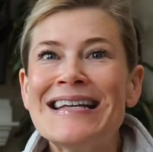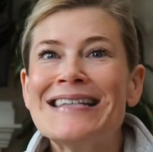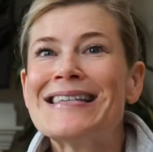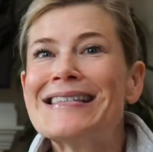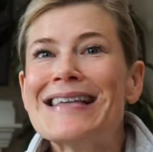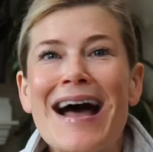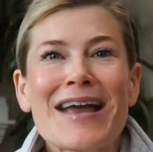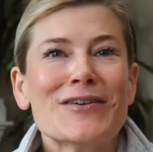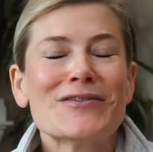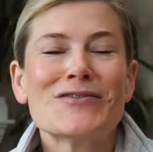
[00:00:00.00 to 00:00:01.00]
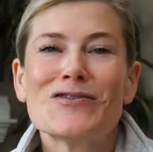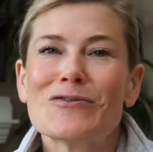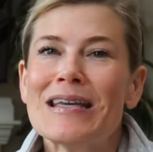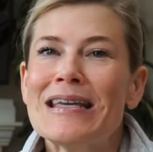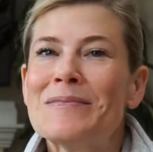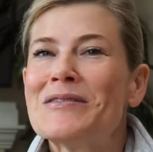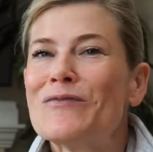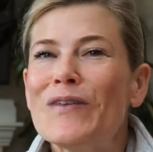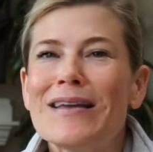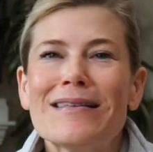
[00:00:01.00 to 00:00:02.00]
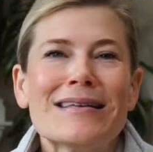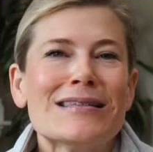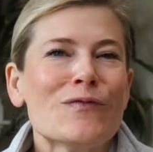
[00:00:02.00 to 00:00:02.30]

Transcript: desires, dreams, feelings,